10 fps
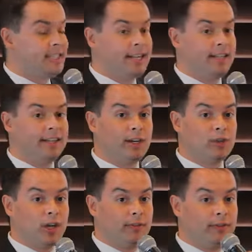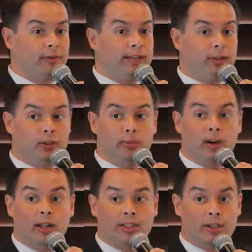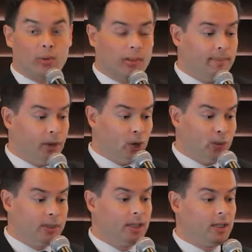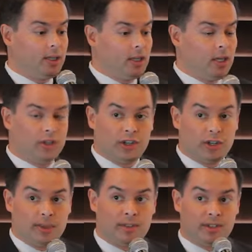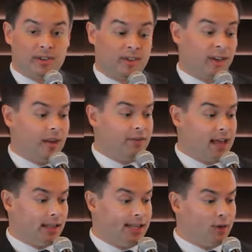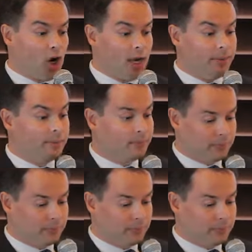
the tendon tears off of the radial tuberosity or the bone. I'll show you images of that later on.